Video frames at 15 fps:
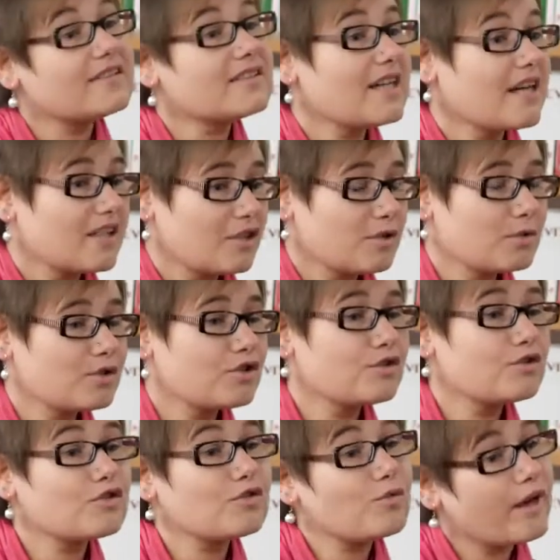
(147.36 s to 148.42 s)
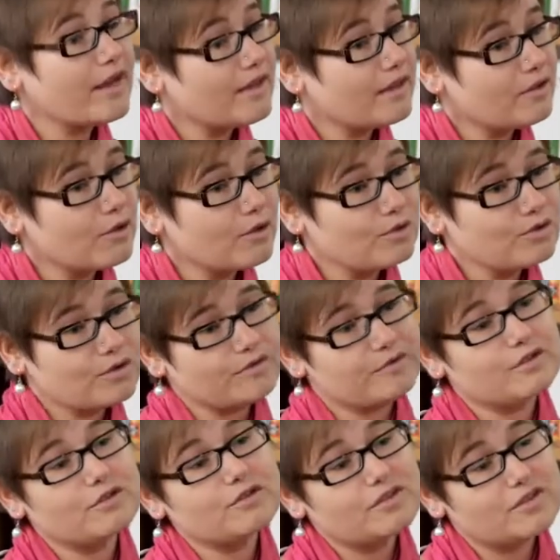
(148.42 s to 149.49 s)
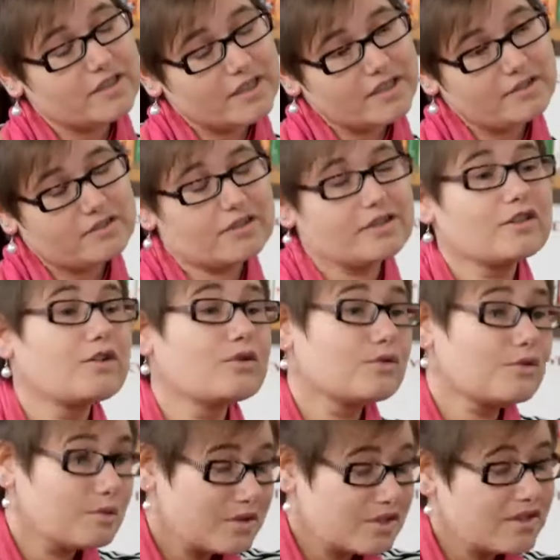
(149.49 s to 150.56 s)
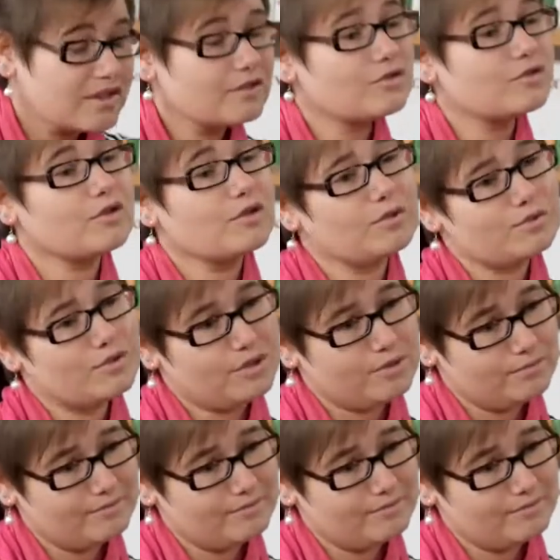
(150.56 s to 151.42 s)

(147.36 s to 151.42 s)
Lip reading: Exactly, you would choose a writing coach, or if you need sales, then you go to a sales coach.